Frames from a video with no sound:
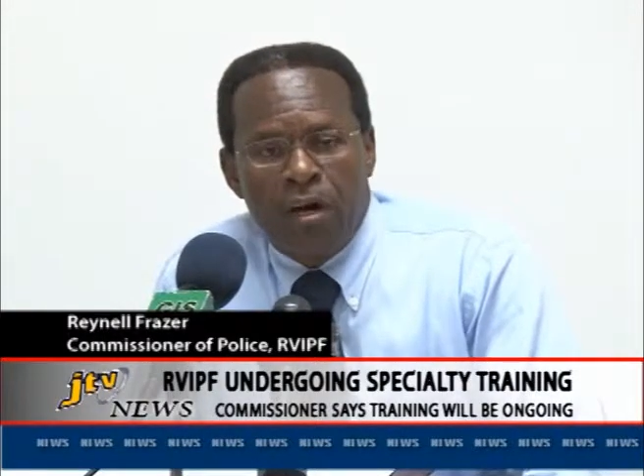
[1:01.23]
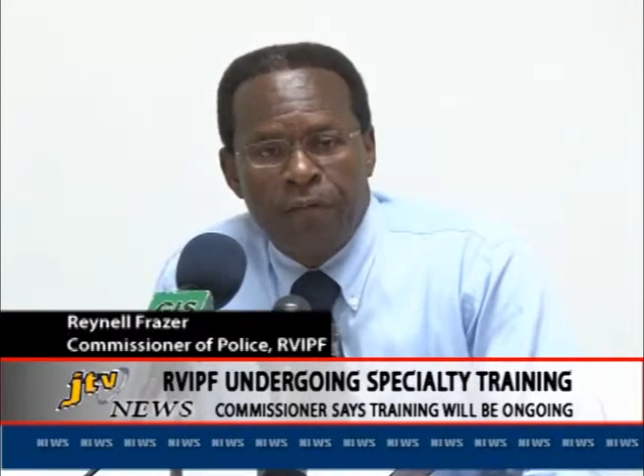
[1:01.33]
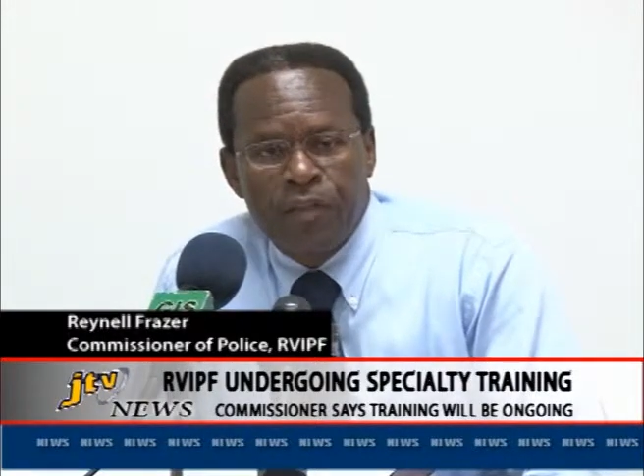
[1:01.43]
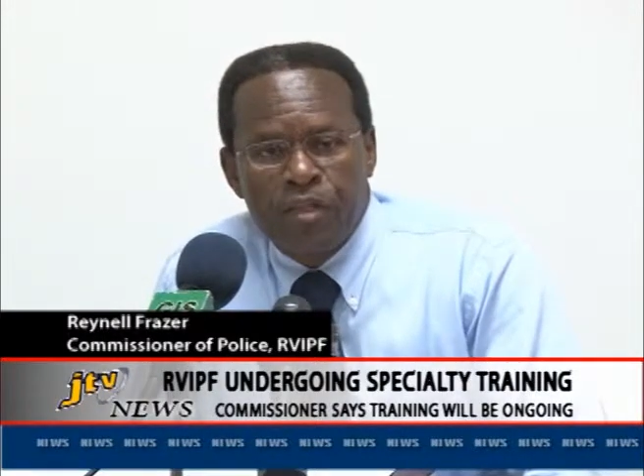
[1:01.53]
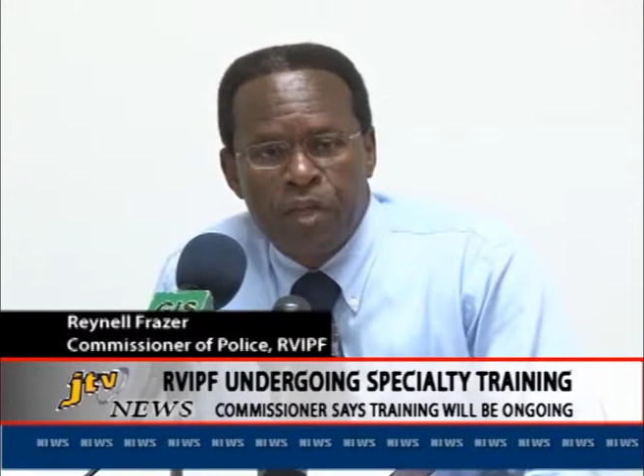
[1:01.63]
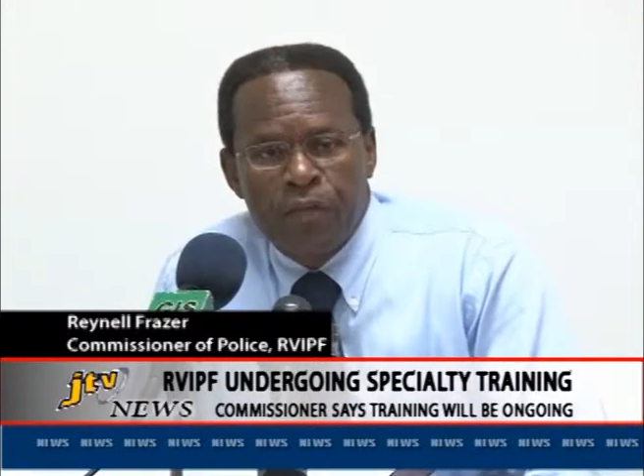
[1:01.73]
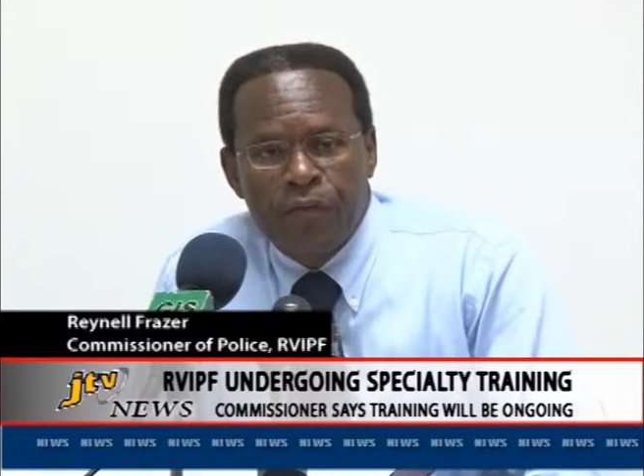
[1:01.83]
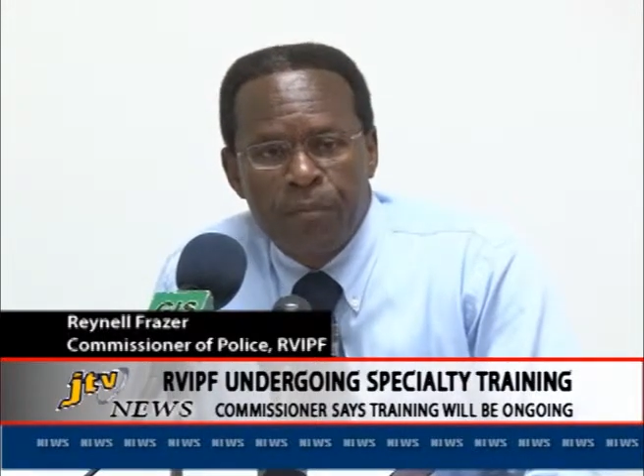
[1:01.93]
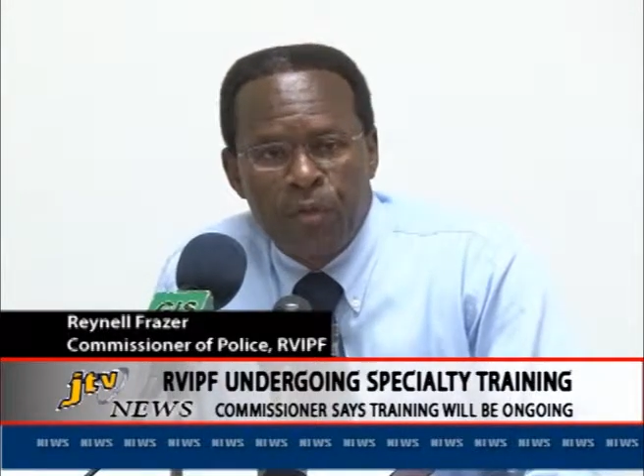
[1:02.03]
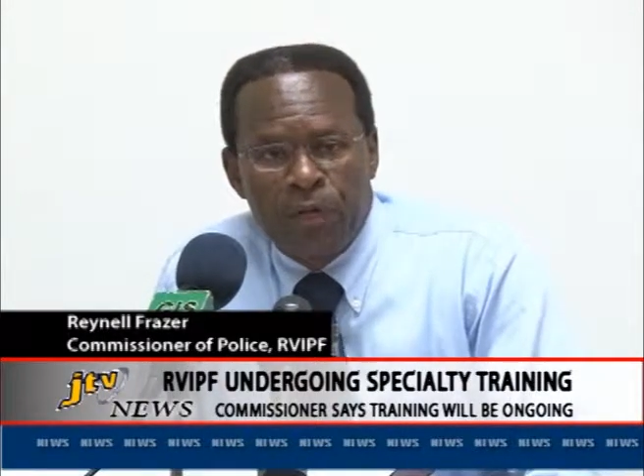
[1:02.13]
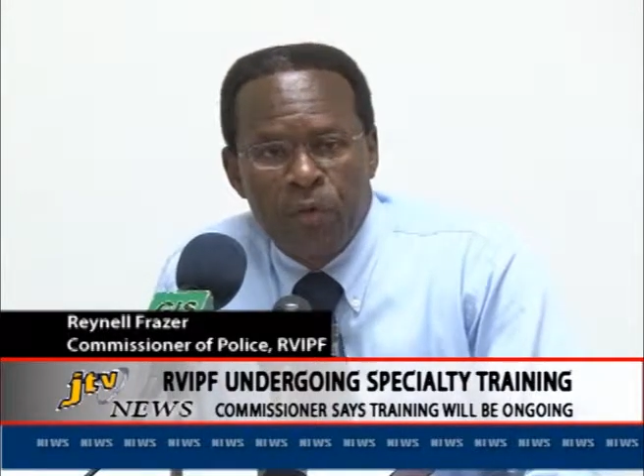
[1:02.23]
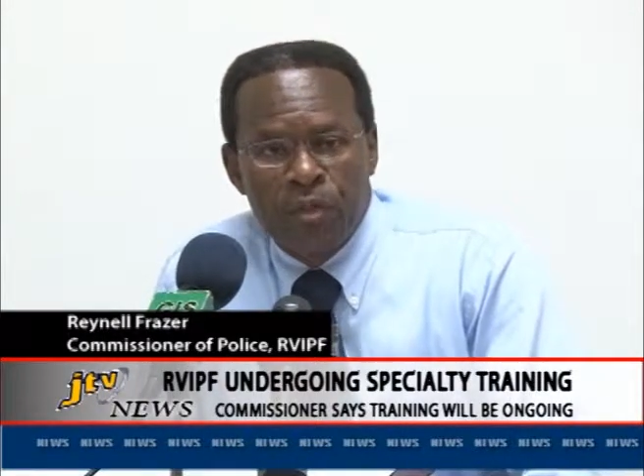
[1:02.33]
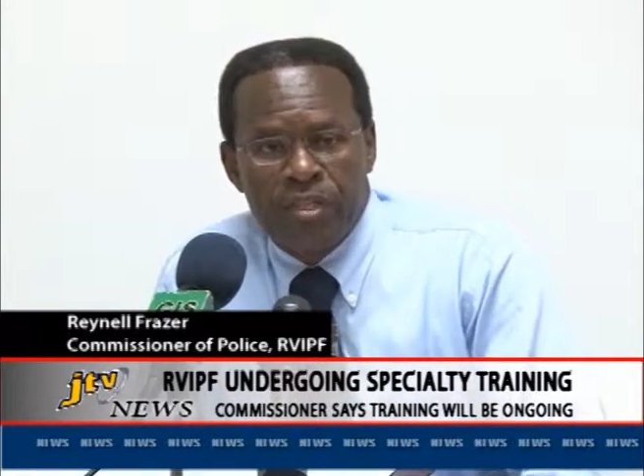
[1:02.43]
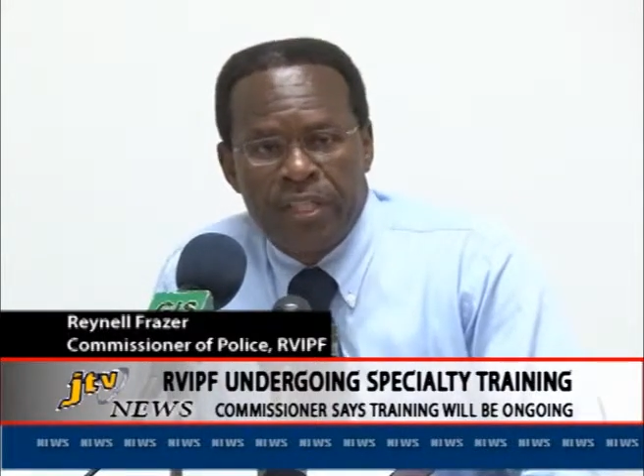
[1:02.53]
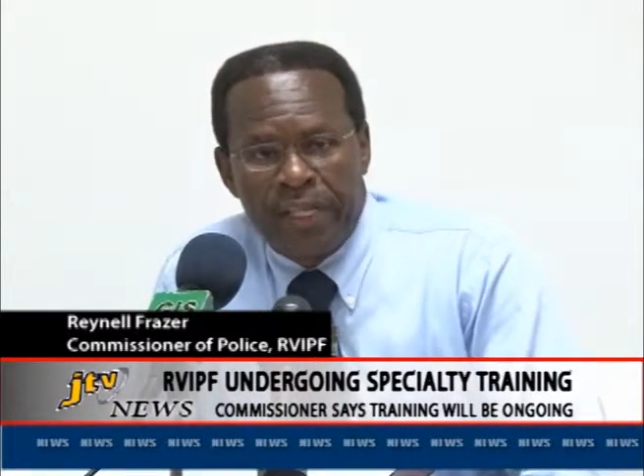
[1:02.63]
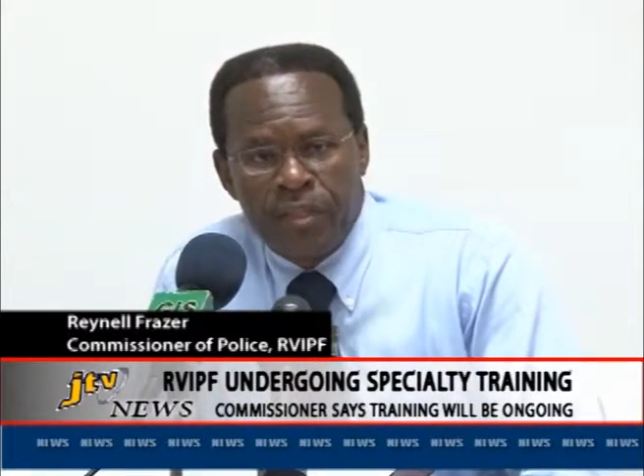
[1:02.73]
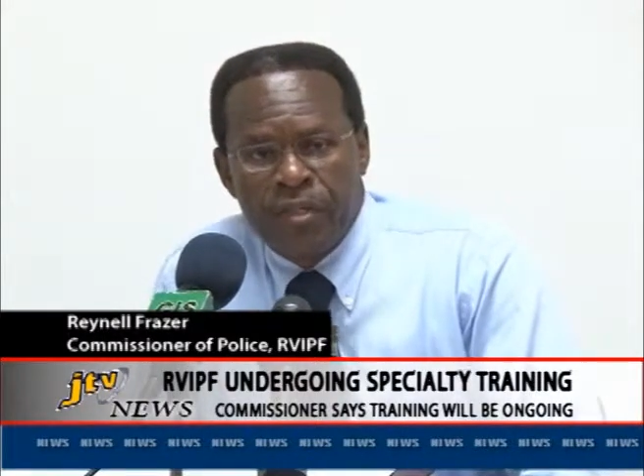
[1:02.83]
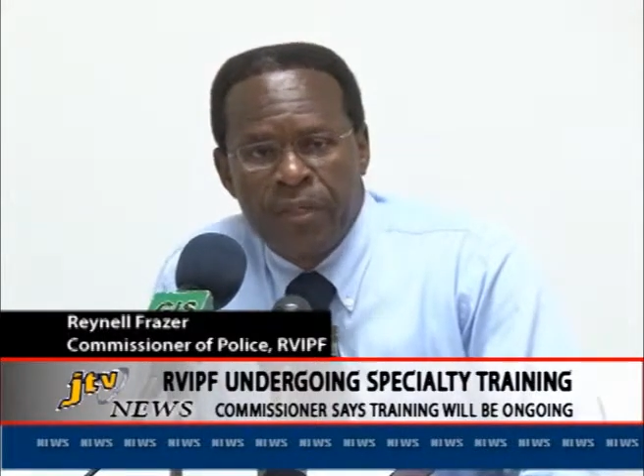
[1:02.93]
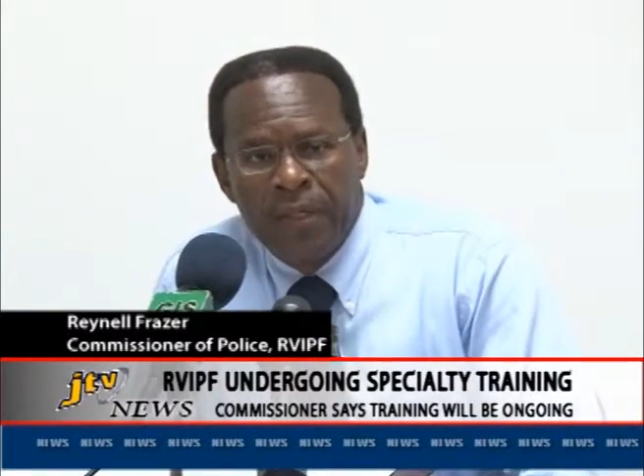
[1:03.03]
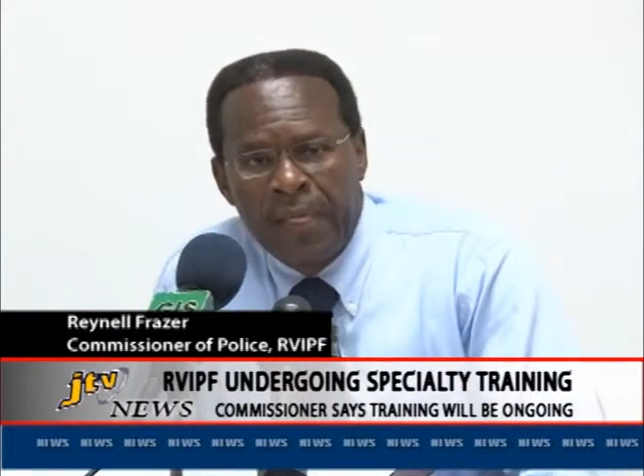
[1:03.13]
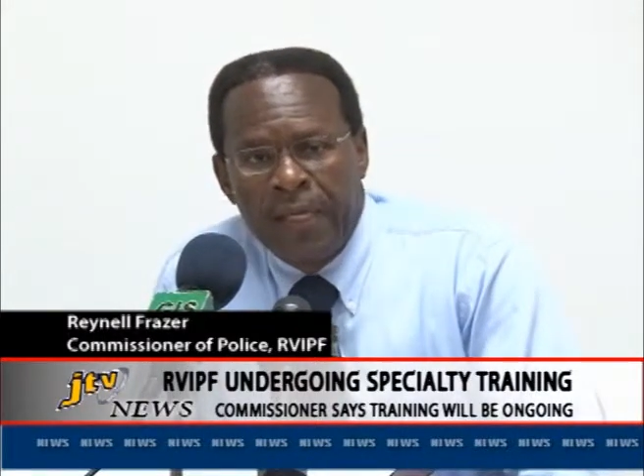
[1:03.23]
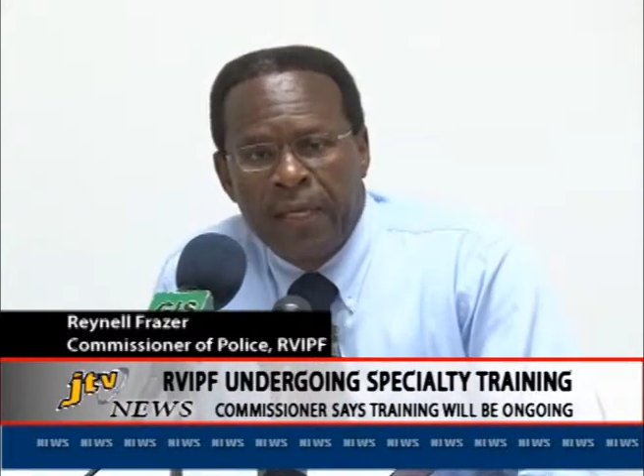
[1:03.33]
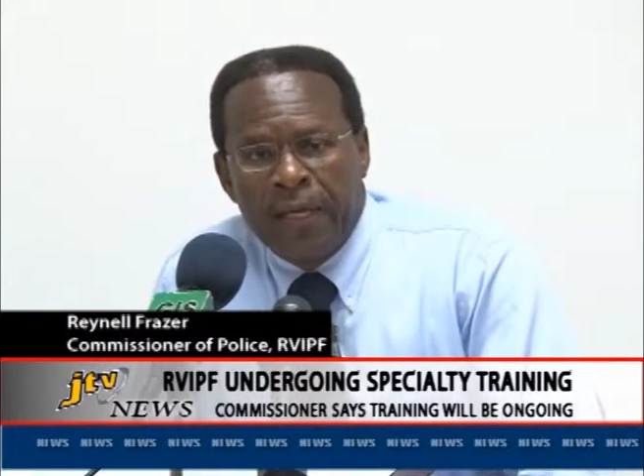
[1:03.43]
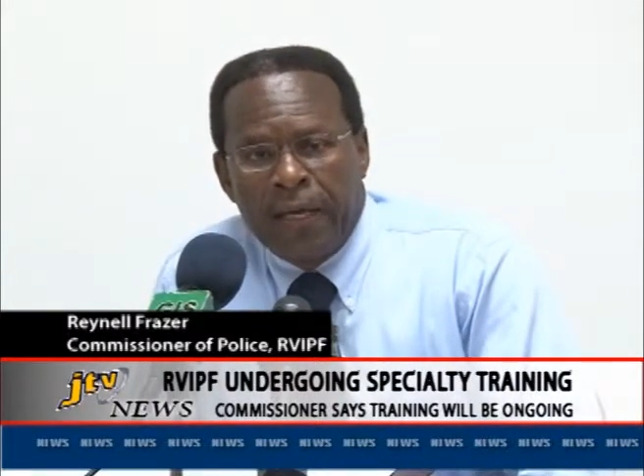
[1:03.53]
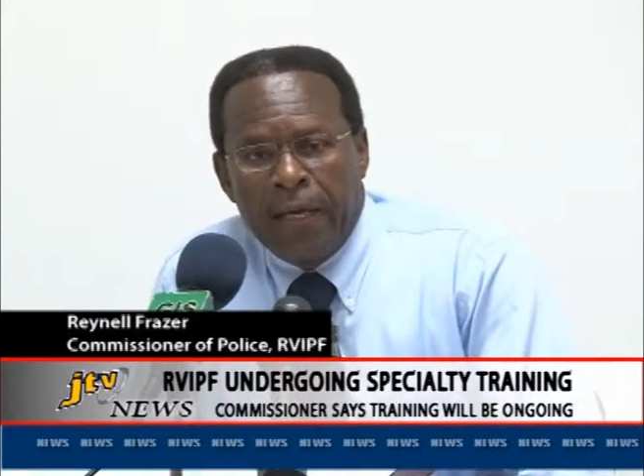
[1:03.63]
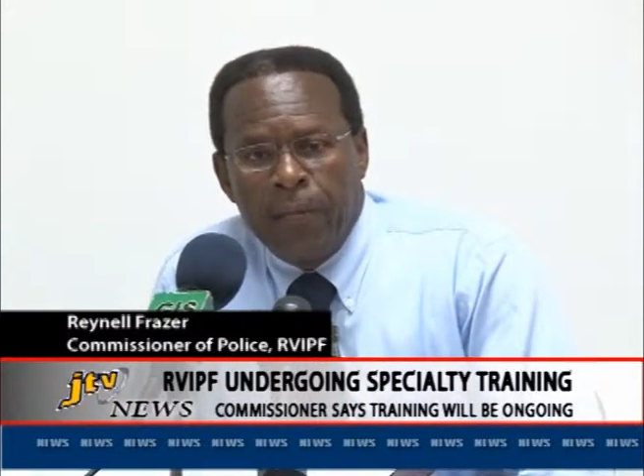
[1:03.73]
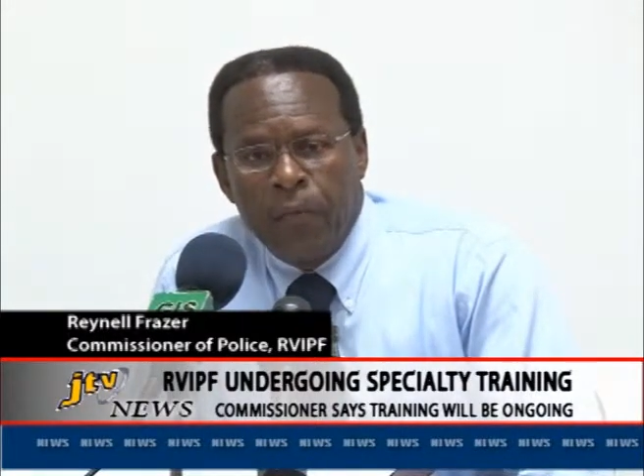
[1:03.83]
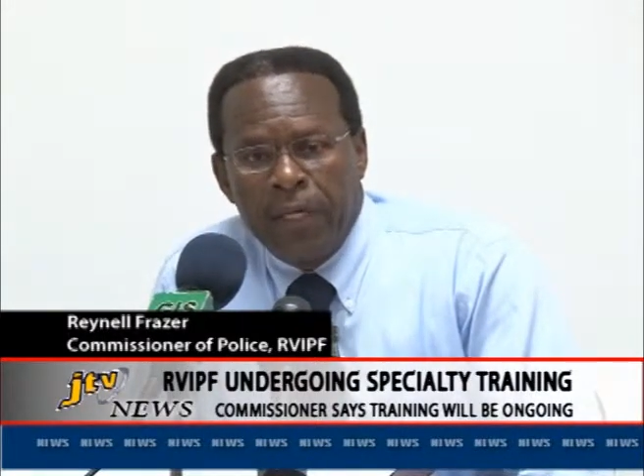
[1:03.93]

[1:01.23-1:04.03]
officers from the recruit stage, um,